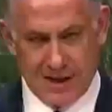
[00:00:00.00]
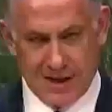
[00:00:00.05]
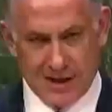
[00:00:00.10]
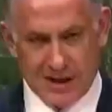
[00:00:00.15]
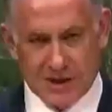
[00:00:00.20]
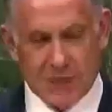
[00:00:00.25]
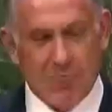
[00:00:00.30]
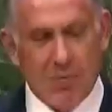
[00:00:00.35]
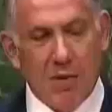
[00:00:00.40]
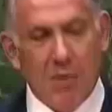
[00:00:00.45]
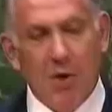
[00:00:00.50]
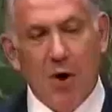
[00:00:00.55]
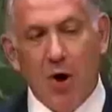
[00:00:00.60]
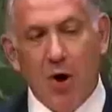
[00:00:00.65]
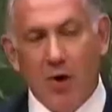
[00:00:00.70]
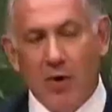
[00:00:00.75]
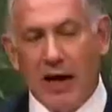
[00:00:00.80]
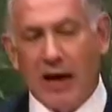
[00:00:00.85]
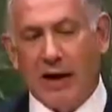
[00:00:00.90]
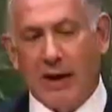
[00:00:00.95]
this
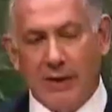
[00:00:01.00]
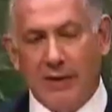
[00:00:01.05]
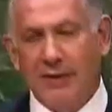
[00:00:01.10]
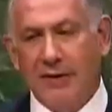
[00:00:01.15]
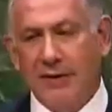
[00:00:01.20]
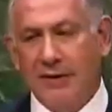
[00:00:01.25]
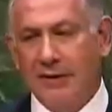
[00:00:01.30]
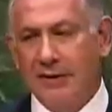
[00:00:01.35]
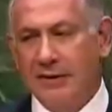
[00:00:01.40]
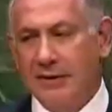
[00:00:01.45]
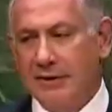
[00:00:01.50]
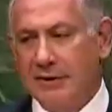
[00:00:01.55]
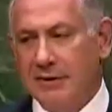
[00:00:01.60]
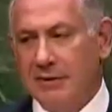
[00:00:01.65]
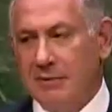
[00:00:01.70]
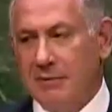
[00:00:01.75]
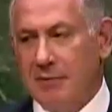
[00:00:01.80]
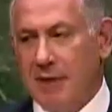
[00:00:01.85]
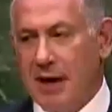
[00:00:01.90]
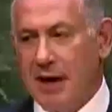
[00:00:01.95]
bemoaning
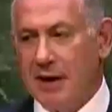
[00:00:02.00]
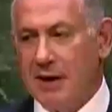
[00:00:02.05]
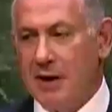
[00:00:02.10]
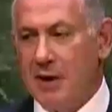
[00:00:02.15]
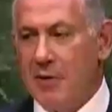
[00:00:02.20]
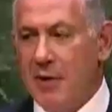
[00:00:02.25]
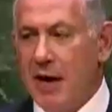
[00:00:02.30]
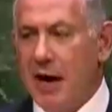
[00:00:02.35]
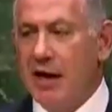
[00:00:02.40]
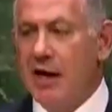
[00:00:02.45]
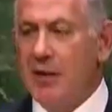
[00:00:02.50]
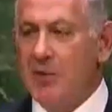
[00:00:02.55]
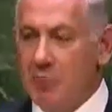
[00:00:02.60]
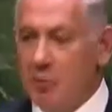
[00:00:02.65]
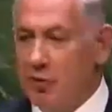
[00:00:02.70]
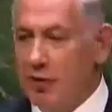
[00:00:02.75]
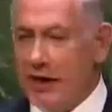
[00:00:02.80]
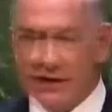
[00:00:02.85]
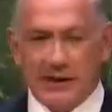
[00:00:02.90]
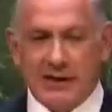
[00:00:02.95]
by the Iranian
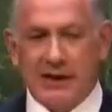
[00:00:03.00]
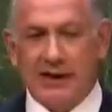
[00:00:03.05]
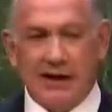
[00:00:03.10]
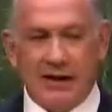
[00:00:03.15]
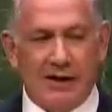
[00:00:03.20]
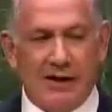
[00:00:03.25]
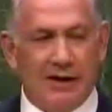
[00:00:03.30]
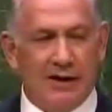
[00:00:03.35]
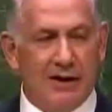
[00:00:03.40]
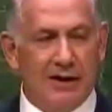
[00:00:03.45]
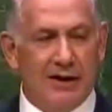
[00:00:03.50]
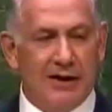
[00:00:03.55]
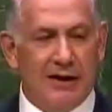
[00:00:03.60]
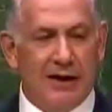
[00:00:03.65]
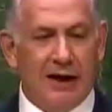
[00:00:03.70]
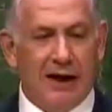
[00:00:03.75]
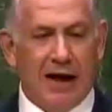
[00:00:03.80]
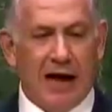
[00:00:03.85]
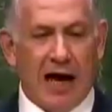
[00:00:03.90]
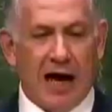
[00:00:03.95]
president
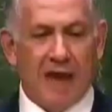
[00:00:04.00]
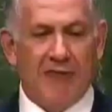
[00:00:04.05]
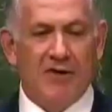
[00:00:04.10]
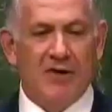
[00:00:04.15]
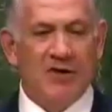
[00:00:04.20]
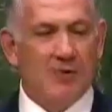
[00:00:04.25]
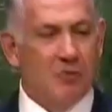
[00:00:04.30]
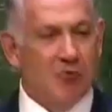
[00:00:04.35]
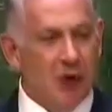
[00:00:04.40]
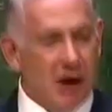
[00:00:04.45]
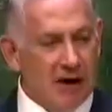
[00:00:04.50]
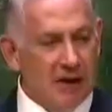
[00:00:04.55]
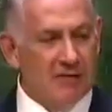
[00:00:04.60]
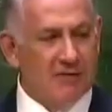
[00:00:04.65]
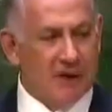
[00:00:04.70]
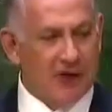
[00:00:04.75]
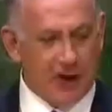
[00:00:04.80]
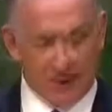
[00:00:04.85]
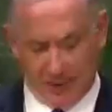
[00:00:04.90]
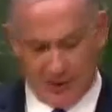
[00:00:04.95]
of the spread
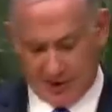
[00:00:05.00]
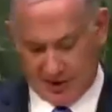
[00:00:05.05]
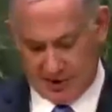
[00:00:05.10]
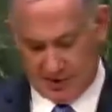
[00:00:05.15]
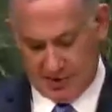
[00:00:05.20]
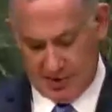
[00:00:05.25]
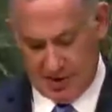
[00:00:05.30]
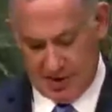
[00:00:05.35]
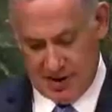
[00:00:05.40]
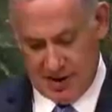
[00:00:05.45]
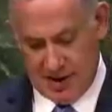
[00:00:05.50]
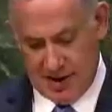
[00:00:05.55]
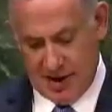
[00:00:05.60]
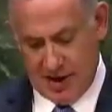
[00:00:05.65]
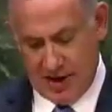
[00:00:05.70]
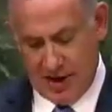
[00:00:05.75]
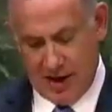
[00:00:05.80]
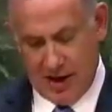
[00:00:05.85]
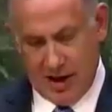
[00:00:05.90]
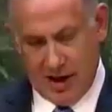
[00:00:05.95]
of terrorism
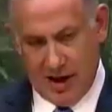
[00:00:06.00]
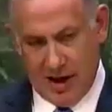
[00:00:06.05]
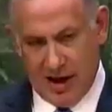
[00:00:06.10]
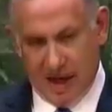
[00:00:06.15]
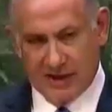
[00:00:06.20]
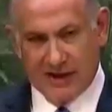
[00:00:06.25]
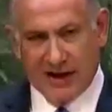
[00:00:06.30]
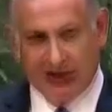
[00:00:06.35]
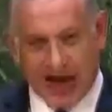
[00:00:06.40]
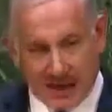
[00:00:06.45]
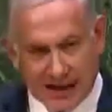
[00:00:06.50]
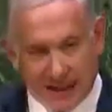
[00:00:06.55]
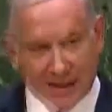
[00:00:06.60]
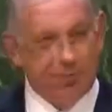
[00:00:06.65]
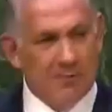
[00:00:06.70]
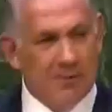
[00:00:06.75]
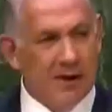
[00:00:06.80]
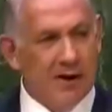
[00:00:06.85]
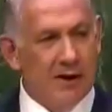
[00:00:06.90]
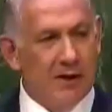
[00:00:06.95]
has got to
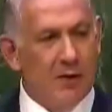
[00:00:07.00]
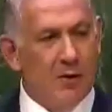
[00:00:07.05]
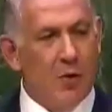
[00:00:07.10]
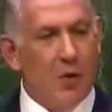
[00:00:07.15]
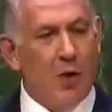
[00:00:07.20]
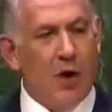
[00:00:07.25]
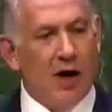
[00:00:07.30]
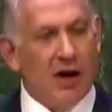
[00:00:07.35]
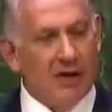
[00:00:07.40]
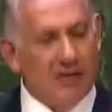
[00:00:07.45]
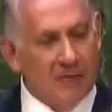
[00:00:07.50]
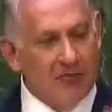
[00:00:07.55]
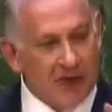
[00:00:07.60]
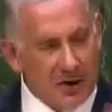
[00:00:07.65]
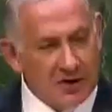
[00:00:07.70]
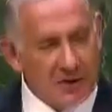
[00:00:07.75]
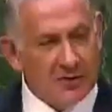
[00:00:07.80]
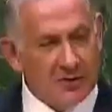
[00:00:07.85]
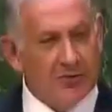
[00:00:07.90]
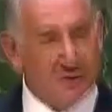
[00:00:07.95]
be one of
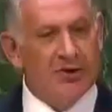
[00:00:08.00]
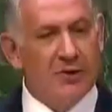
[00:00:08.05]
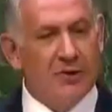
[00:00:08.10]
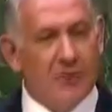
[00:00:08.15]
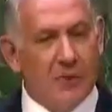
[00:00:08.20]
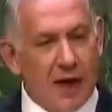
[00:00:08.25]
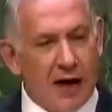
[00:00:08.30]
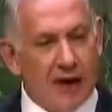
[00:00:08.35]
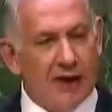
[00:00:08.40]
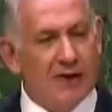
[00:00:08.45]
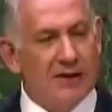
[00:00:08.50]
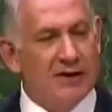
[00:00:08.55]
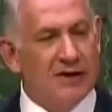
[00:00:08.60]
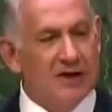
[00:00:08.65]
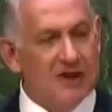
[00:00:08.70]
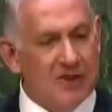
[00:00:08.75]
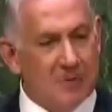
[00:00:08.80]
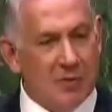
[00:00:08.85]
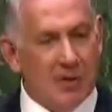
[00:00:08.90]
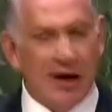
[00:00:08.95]
history's greatest
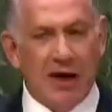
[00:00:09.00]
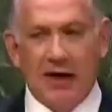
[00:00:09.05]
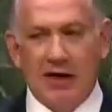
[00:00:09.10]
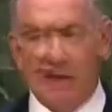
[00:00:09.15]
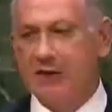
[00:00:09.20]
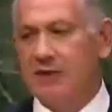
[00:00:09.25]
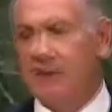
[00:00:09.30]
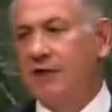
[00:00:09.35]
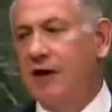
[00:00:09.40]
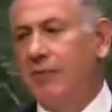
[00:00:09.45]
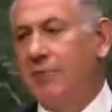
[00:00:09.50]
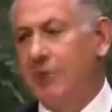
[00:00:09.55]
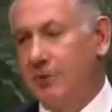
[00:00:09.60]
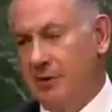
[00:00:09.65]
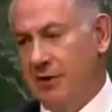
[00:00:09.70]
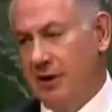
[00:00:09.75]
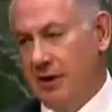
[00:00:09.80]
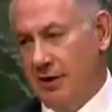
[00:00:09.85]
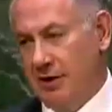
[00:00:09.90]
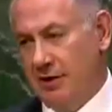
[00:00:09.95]
displays of double
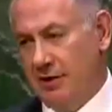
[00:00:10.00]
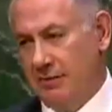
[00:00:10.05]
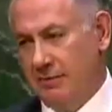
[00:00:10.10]
talk.